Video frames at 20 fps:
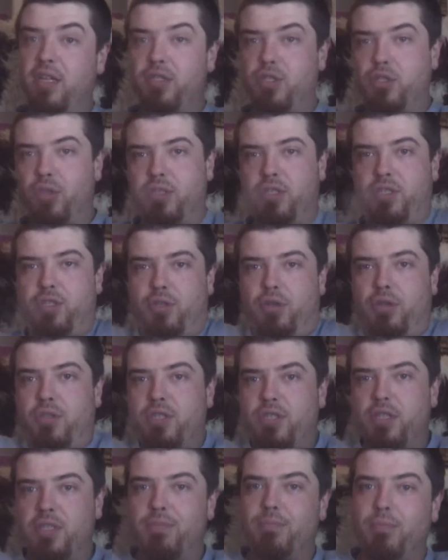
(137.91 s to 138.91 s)
Choice is
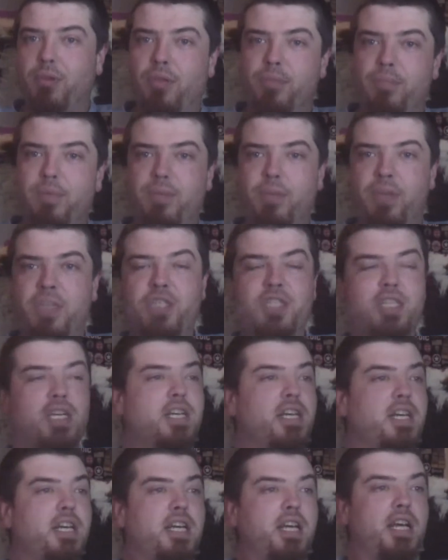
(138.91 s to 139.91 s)
yours, doesn't bother me which.
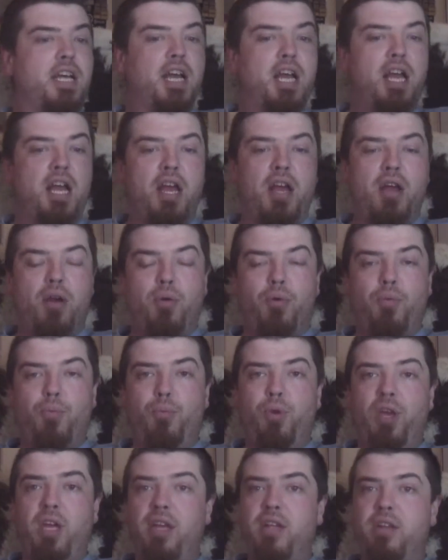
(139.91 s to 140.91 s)

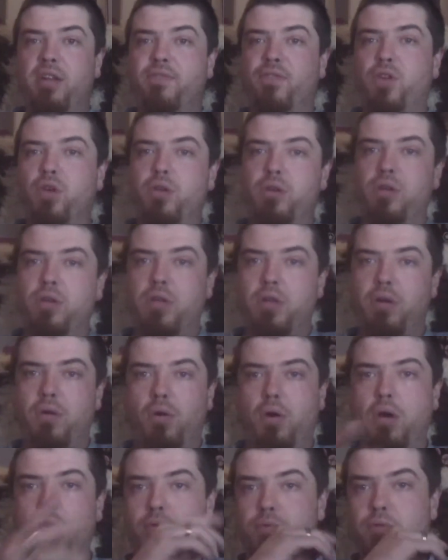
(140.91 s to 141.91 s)
We review
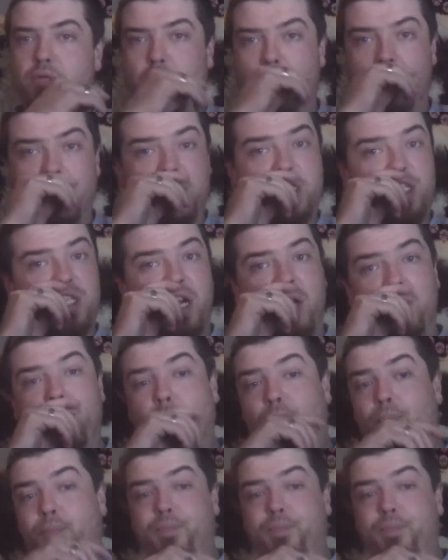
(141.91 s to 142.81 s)
oils on this channel.